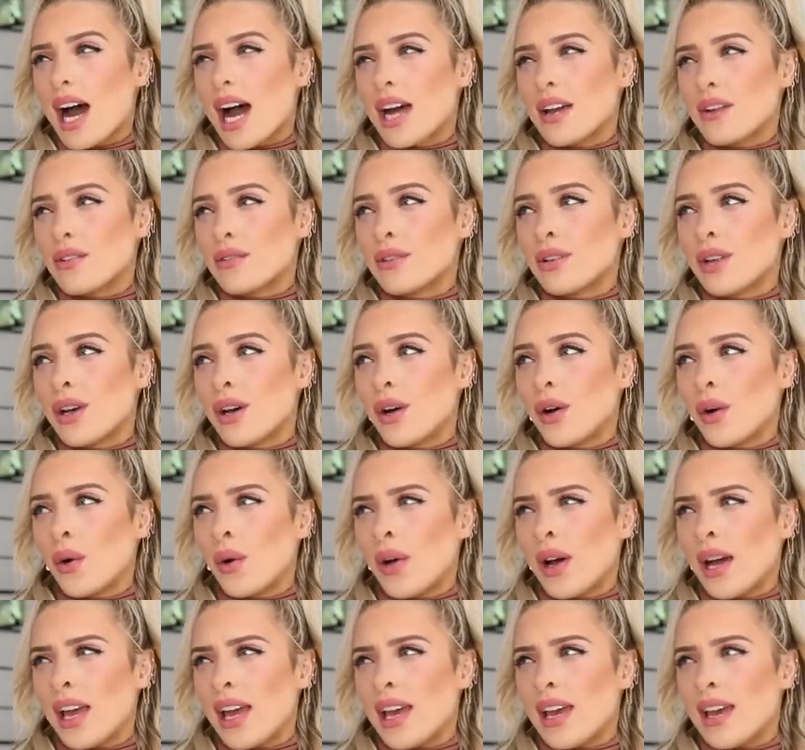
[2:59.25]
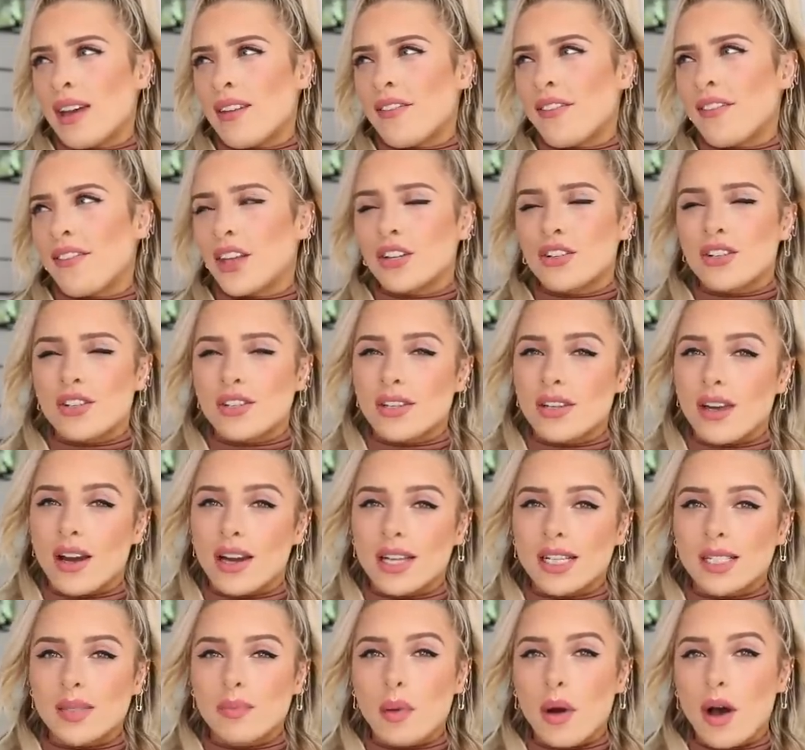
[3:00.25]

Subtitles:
I don't know if they're just not as